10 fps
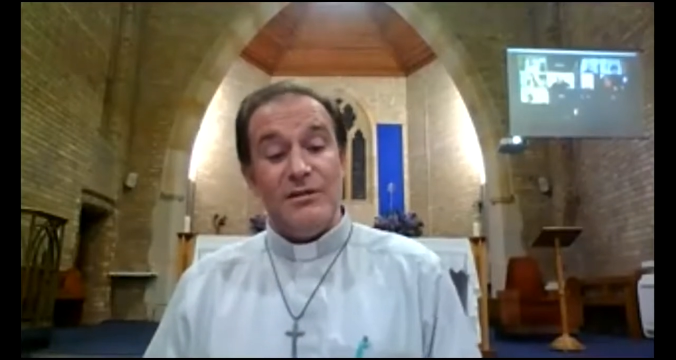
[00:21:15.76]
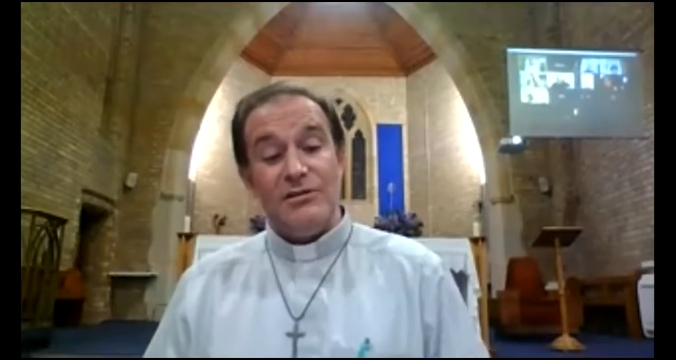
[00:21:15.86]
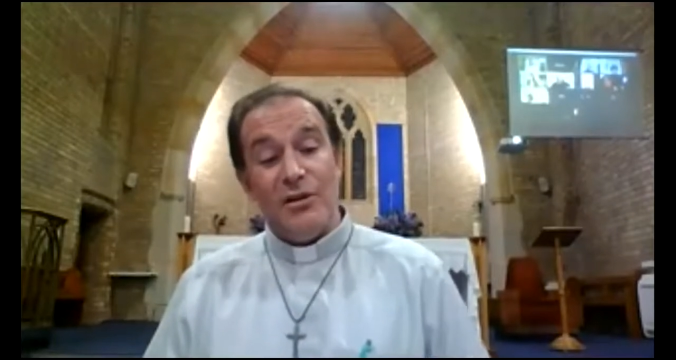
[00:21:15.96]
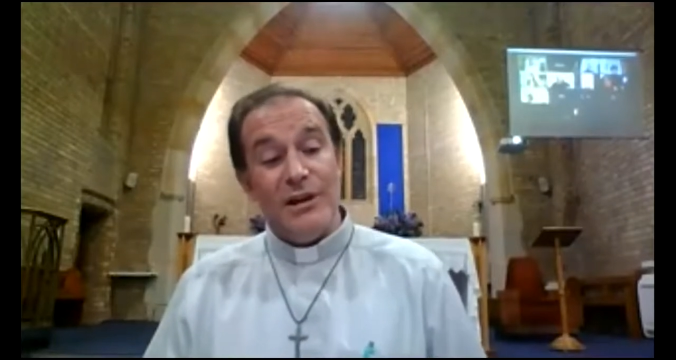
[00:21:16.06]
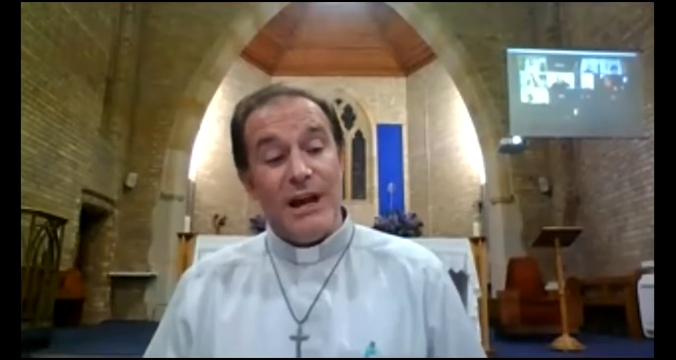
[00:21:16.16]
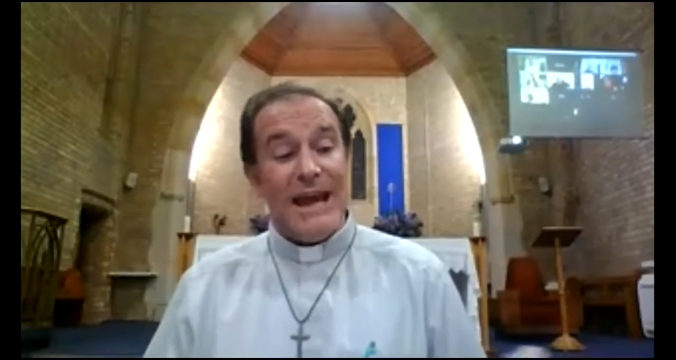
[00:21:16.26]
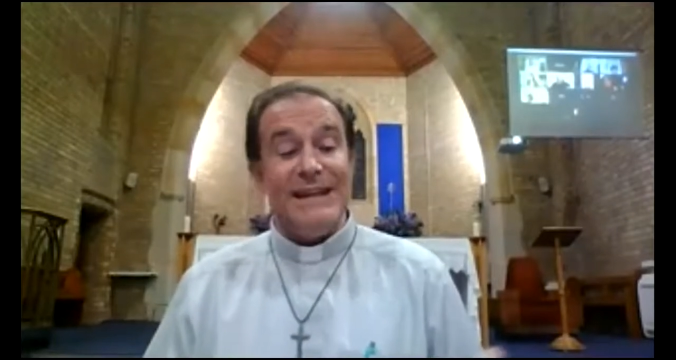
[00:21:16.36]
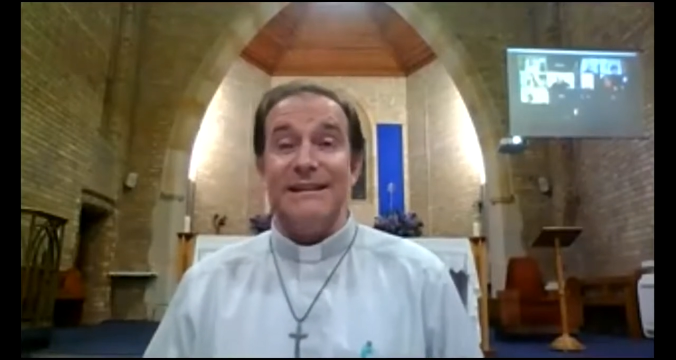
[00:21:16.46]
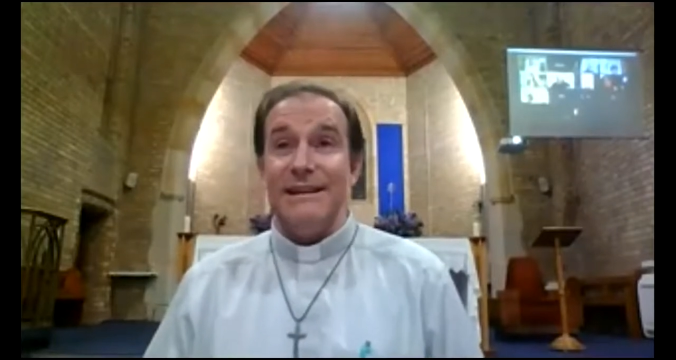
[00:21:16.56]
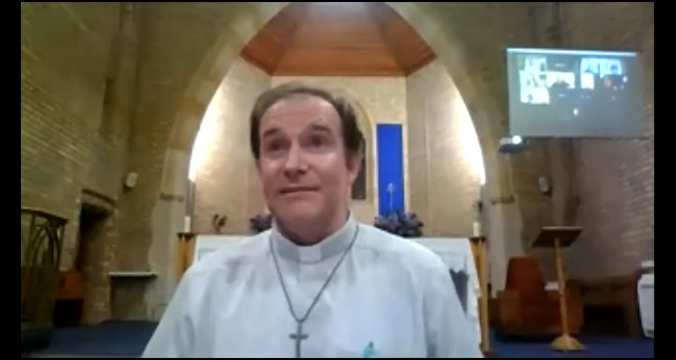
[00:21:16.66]
John
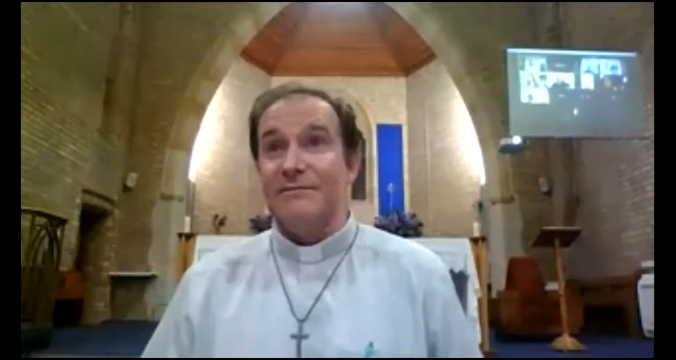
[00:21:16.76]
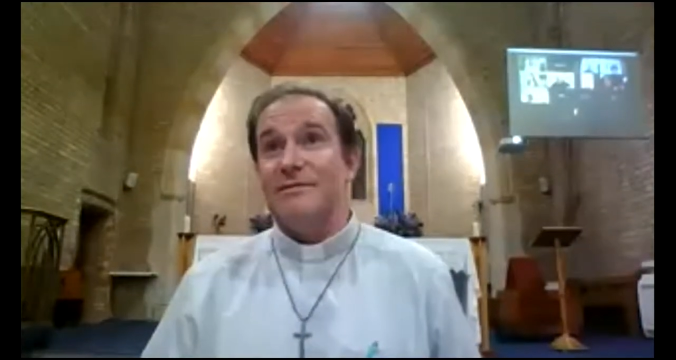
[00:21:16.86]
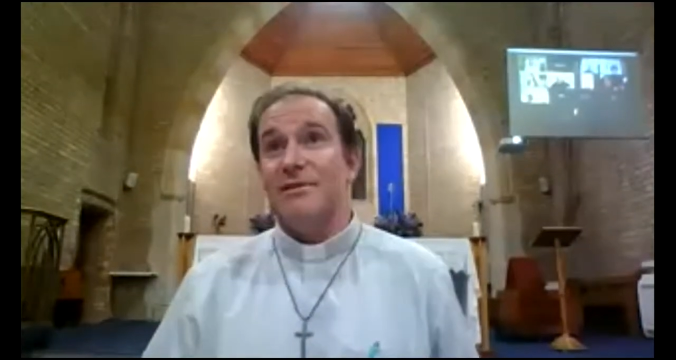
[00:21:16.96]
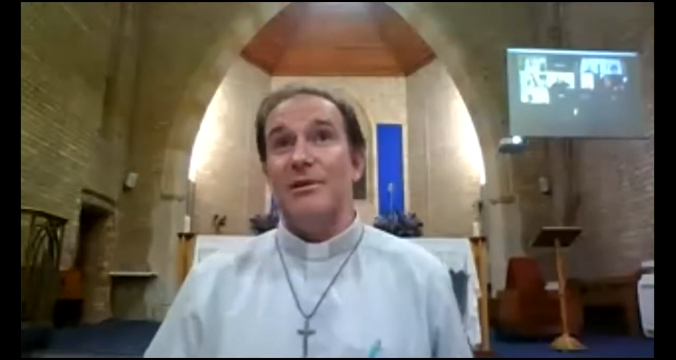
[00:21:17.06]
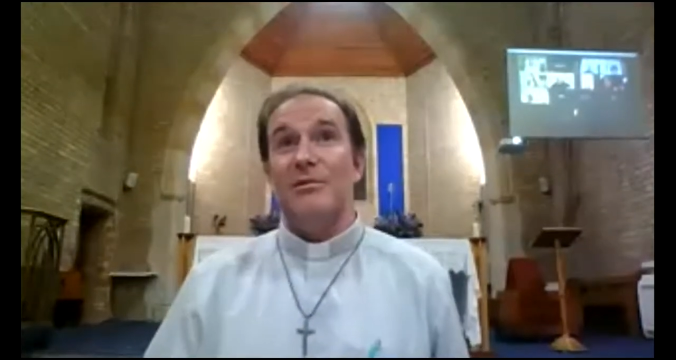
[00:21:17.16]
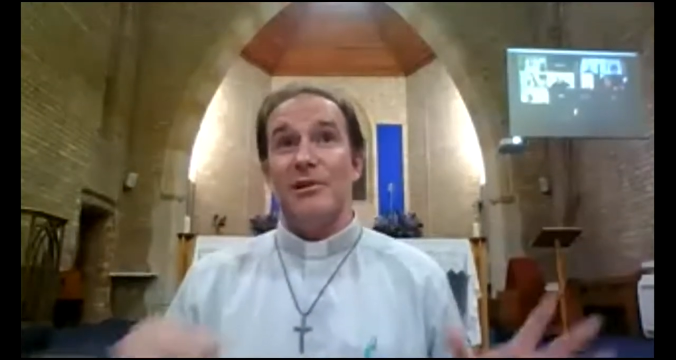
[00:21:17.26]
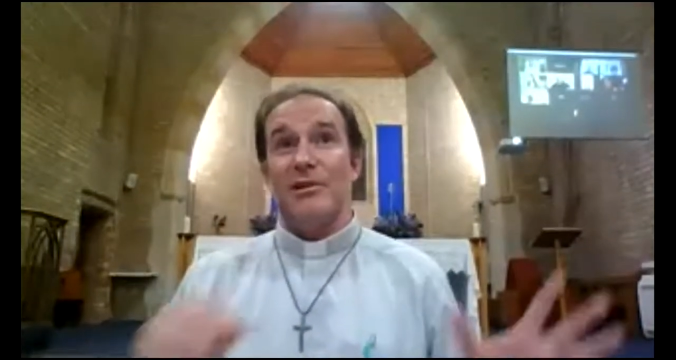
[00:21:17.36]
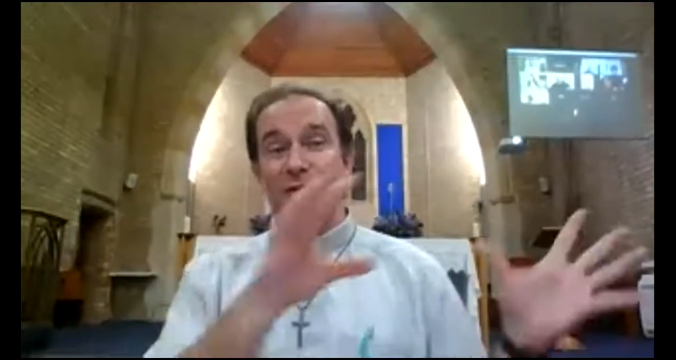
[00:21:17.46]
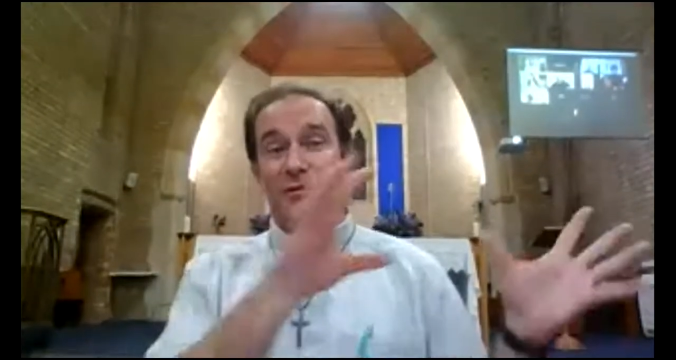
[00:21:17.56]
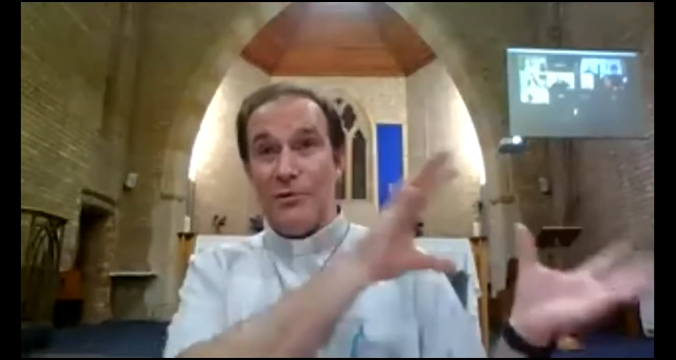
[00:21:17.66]
18. So we won't go
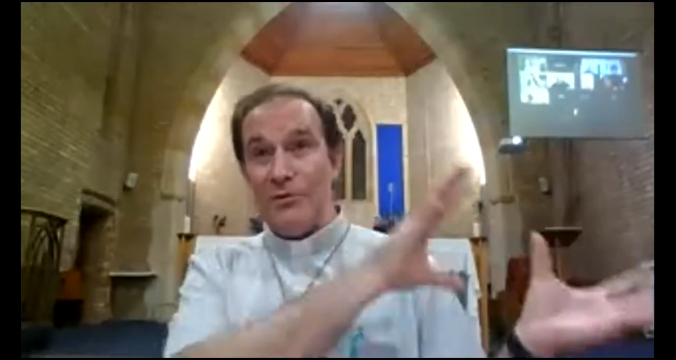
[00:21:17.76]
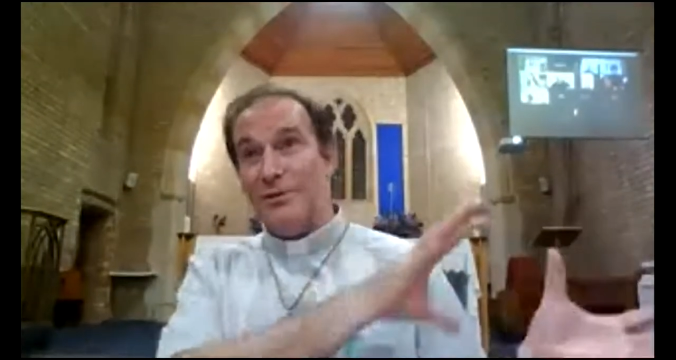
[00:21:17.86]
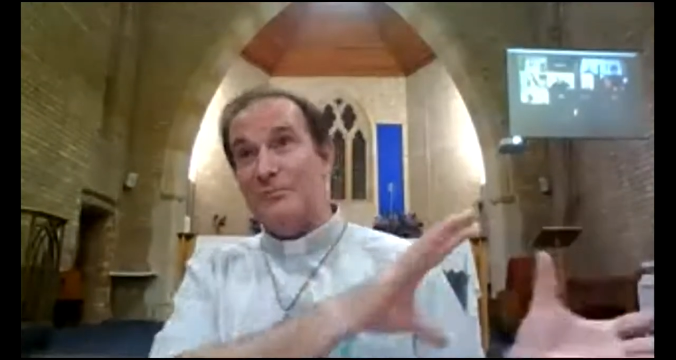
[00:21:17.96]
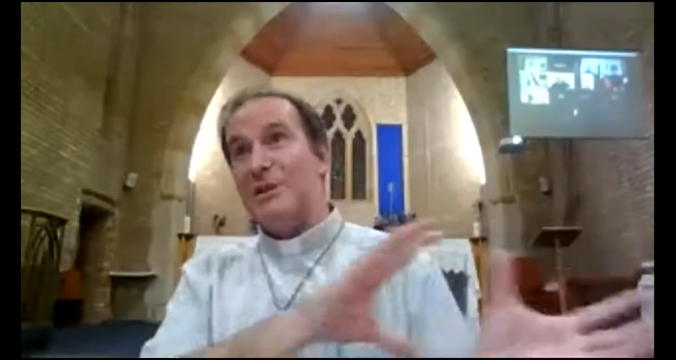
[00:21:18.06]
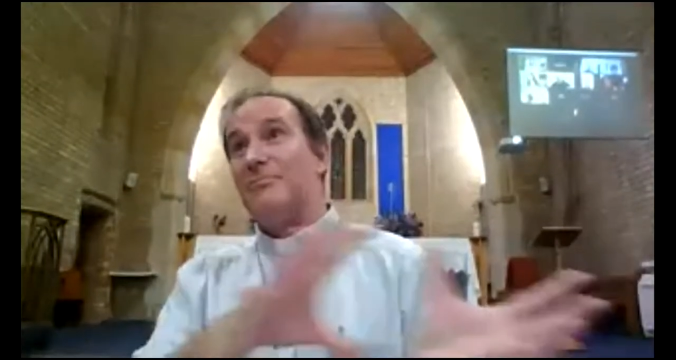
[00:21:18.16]
through all the big